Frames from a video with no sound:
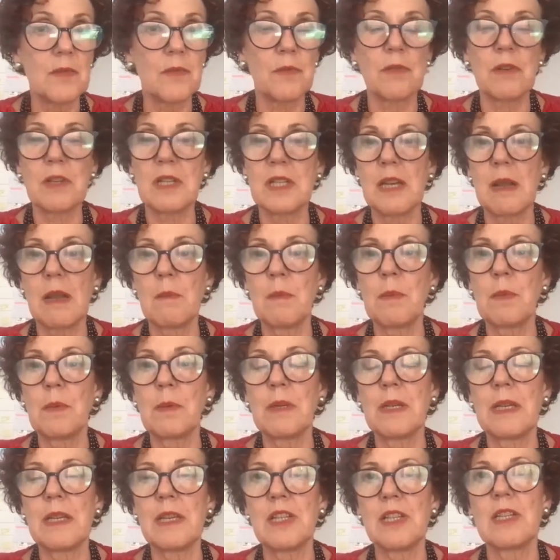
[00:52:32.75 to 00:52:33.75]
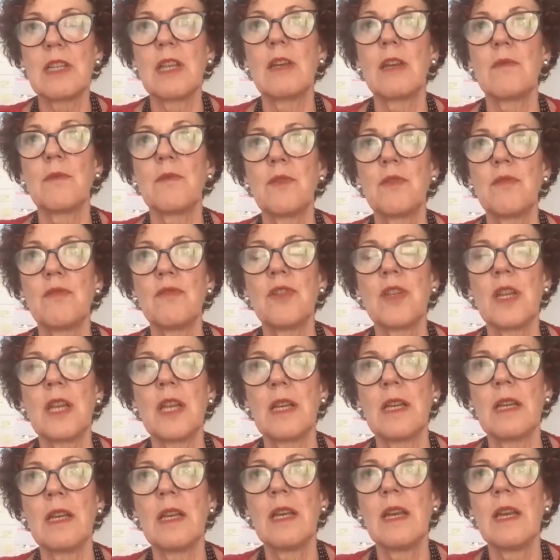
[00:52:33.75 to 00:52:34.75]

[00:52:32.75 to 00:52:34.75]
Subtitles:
For example, instead of using,